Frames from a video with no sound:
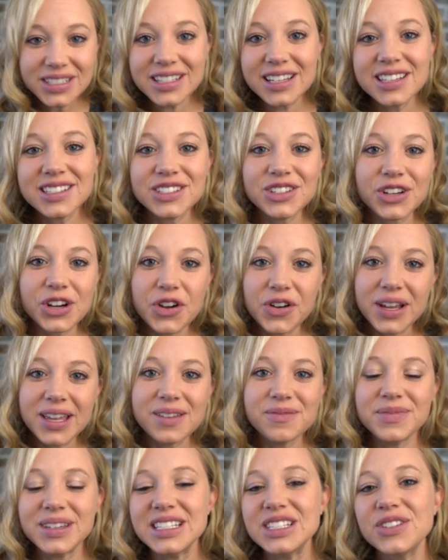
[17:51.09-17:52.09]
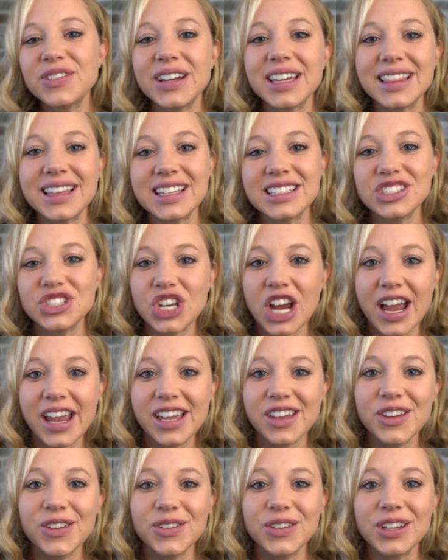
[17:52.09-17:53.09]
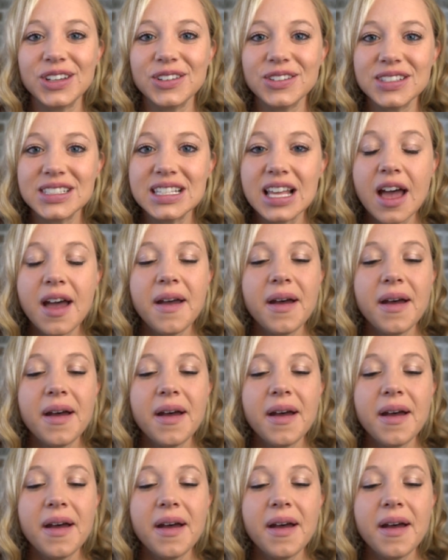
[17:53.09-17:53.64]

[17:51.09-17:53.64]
because you're going in between these giant hoodoos.